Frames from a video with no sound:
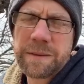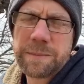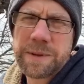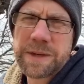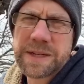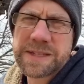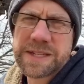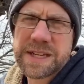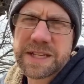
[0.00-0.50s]

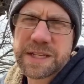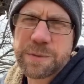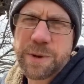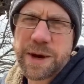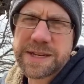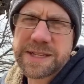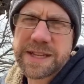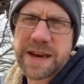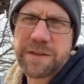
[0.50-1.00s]
because he
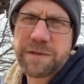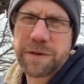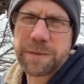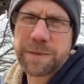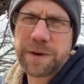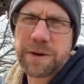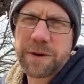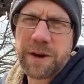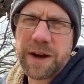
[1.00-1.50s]
expressed that
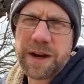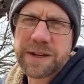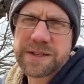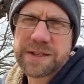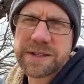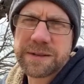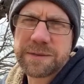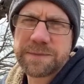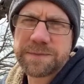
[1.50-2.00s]
from the
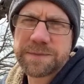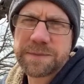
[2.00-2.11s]
cross.